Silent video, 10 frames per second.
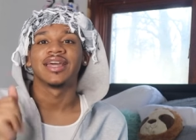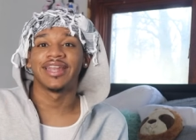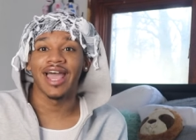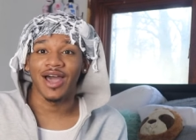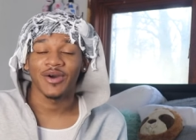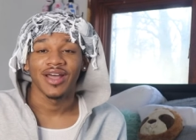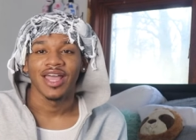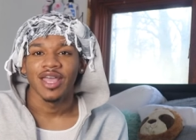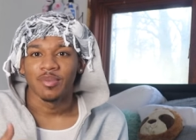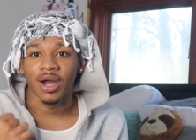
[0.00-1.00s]
Now
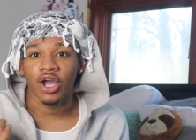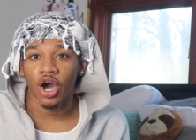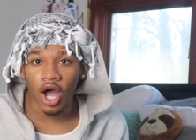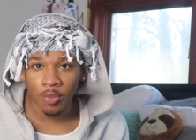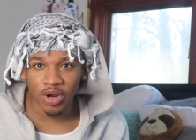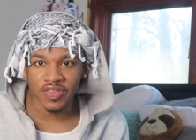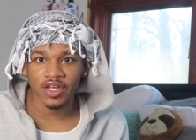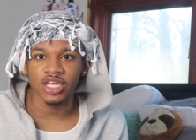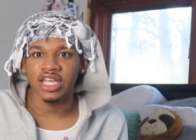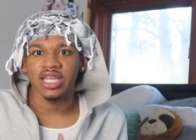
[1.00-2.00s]
my god
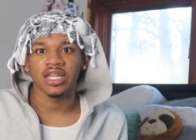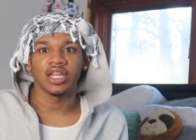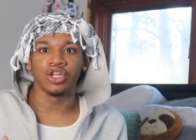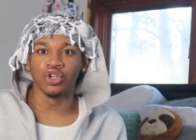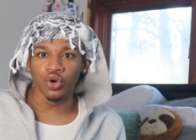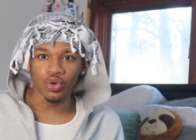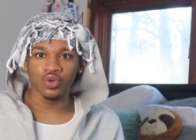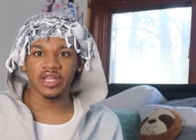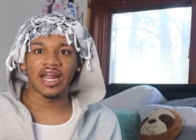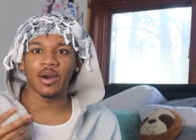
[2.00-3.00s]
brother
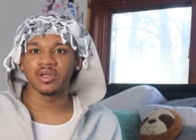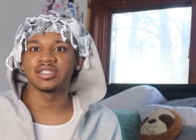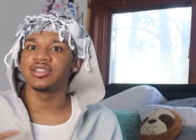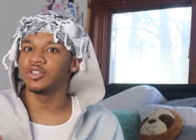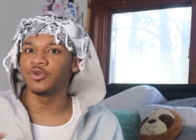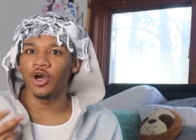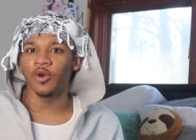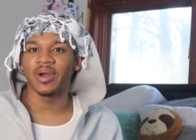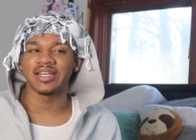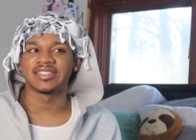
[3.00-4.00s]
knew that I was, you
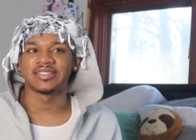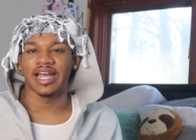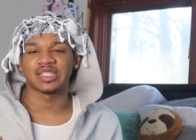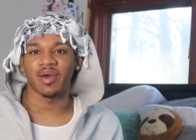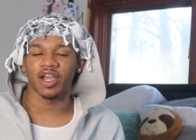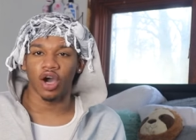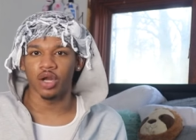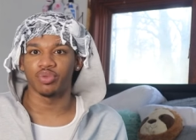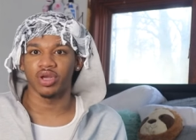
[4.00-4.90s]
know, because that's my god